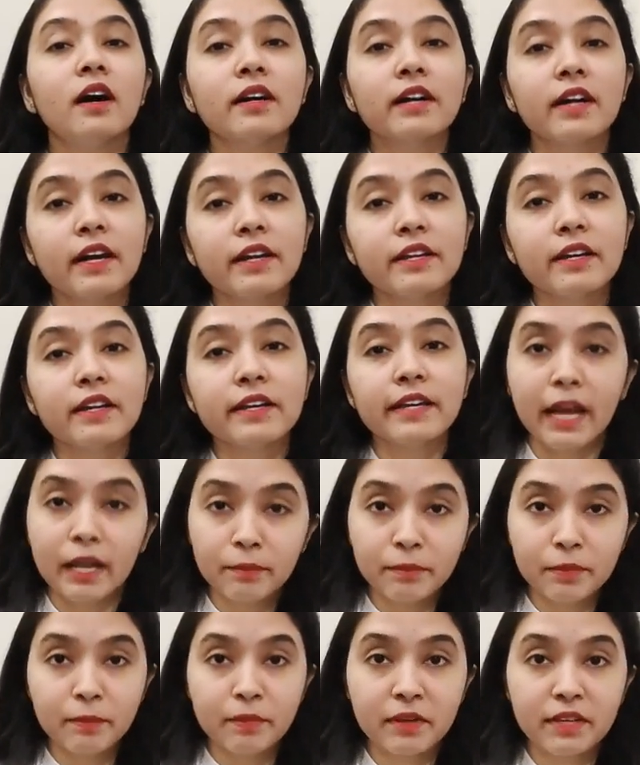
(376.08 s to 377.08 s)
career
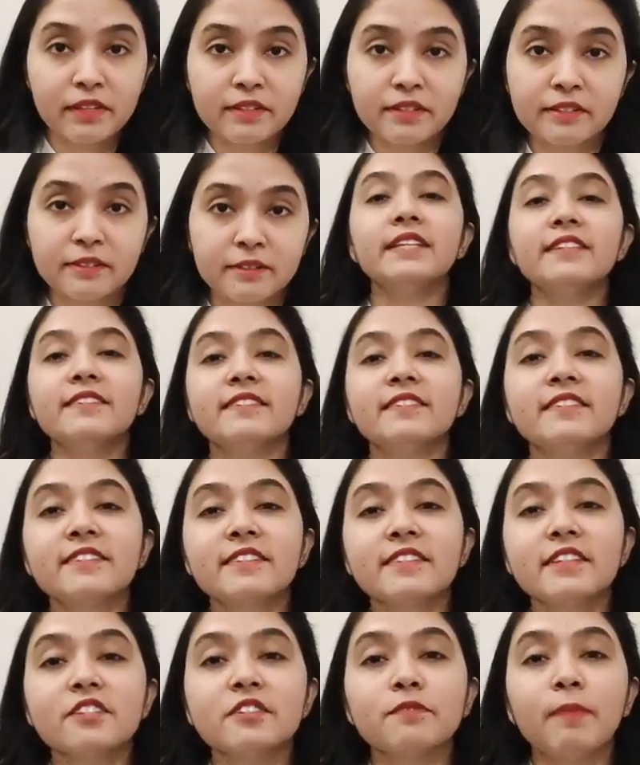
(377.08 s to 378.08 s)
can be made. So let's
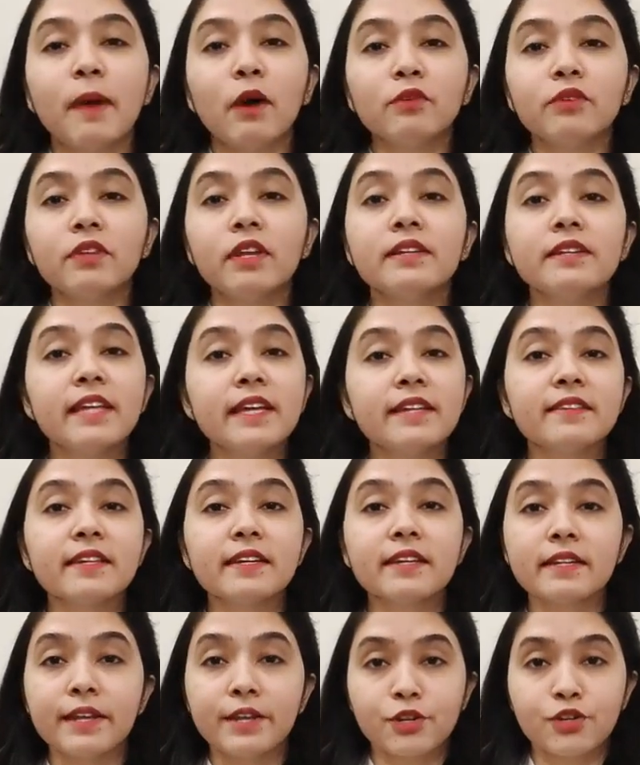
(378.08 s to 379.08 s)
discuss about the
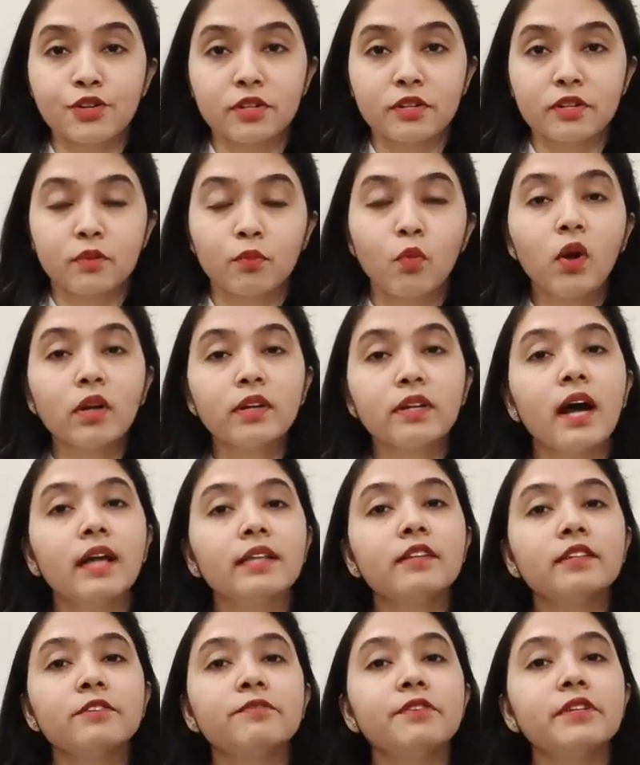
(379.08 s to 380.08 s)
designation. What
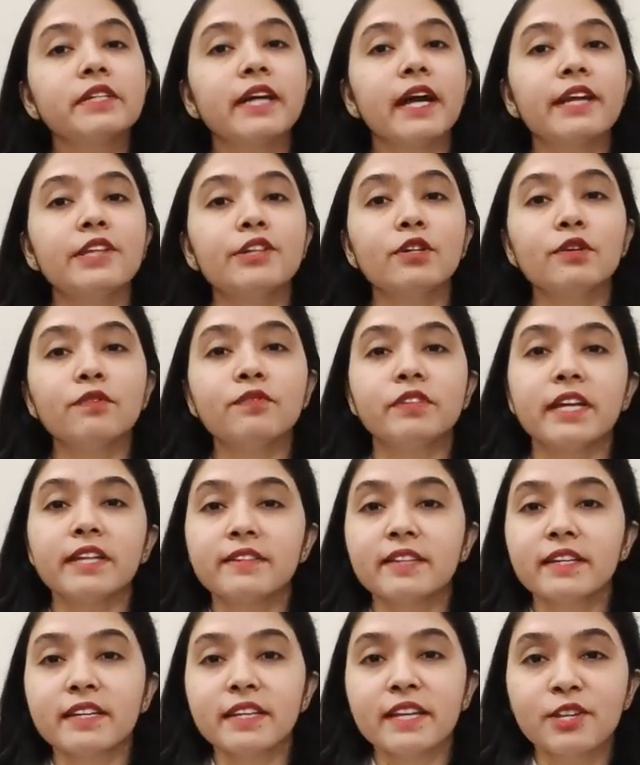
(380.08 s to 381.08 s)
are the different kinds of
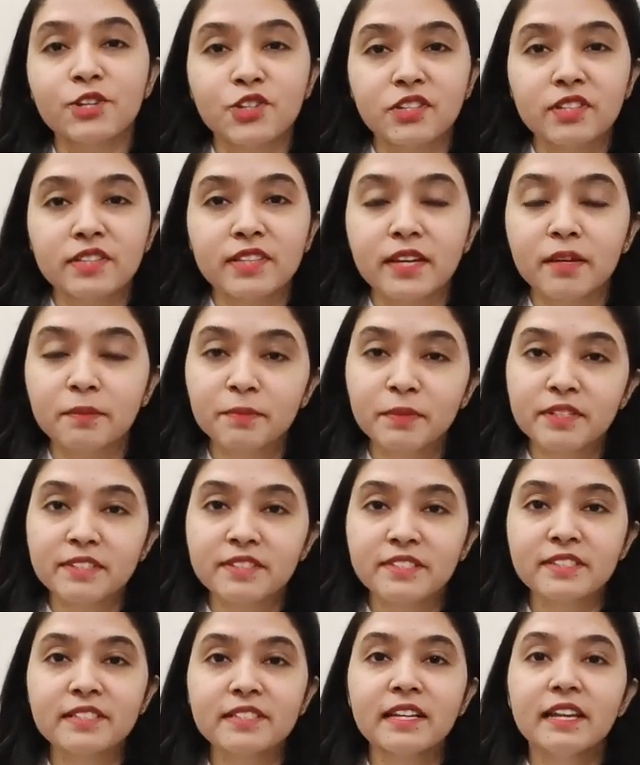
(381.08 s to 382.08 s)
designation that a
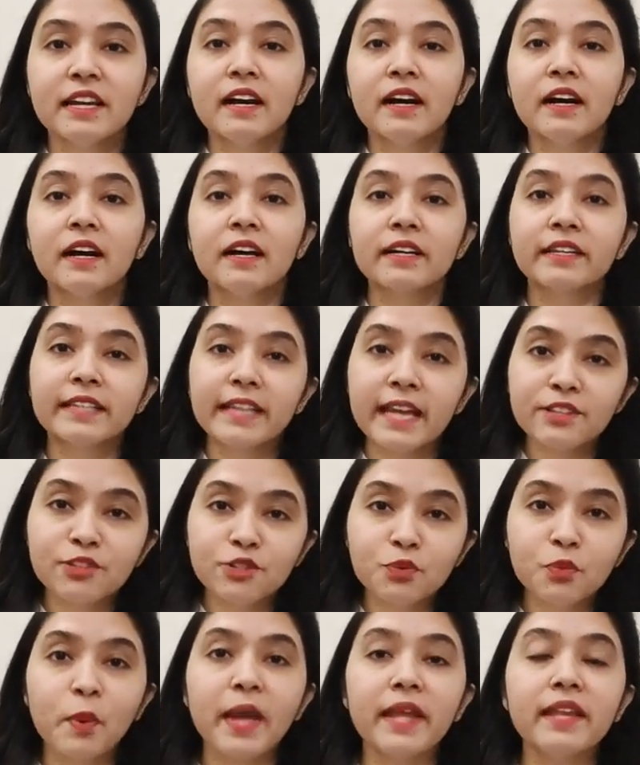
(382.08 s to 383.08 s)
person
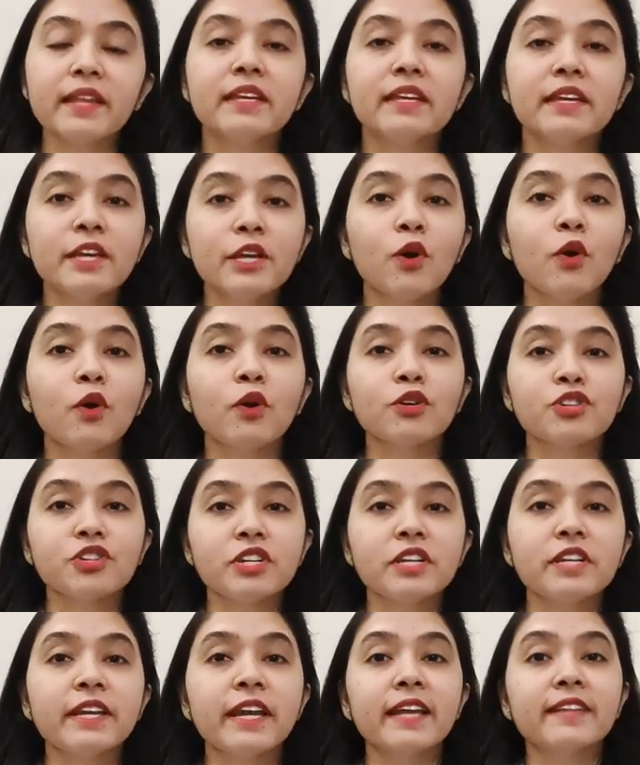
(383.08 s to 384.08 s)
gets when he or
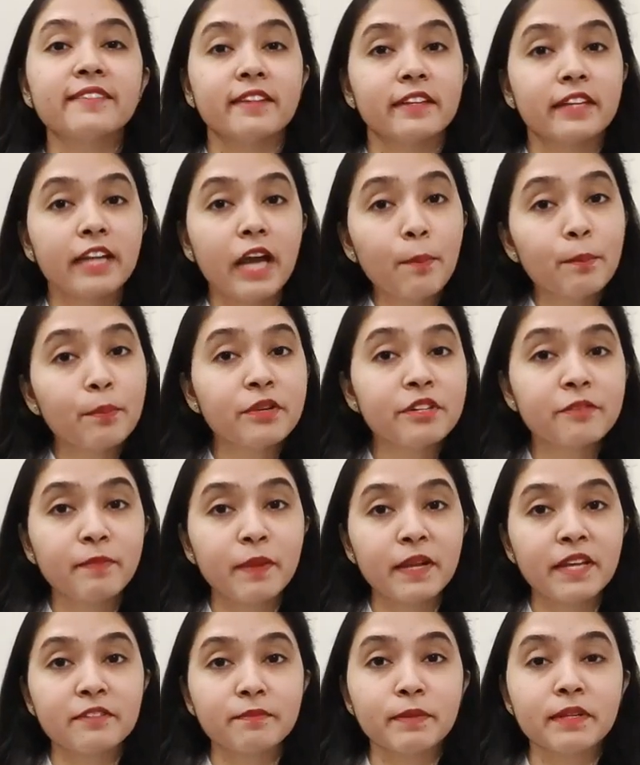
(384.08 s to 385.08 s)
she gets a campus
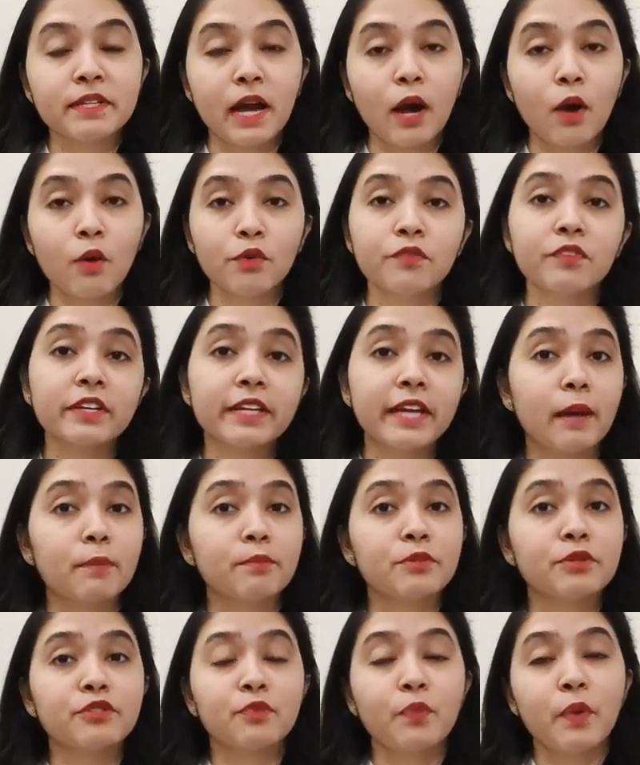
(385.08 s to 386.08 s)
placement out of the
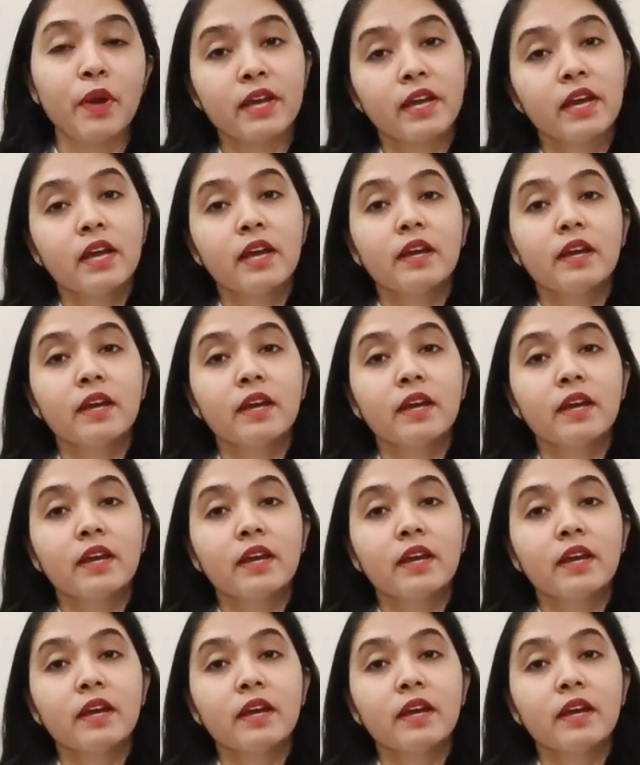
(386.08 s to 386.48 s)
campus where